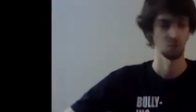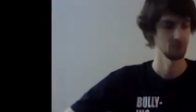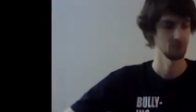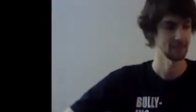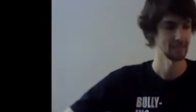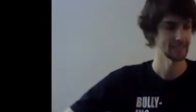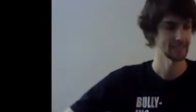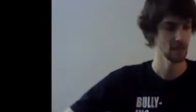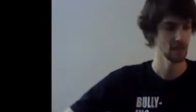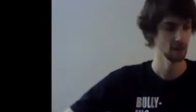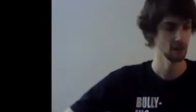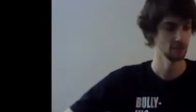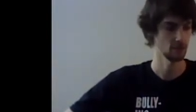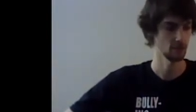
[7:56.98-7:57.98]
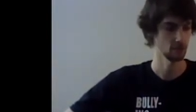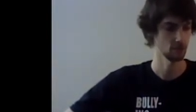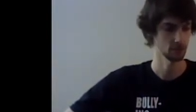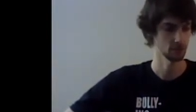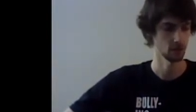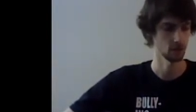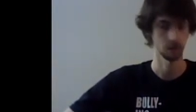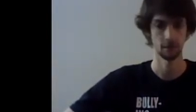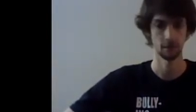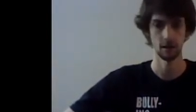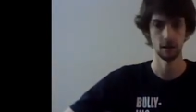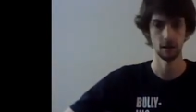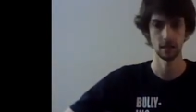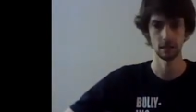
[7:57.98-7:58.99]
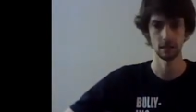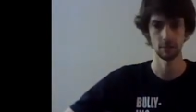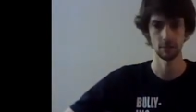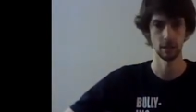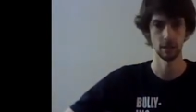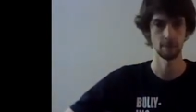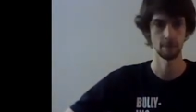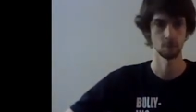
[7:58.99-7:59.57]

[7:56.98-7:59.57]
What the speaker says: the entirety of that whole song. Very easy to play.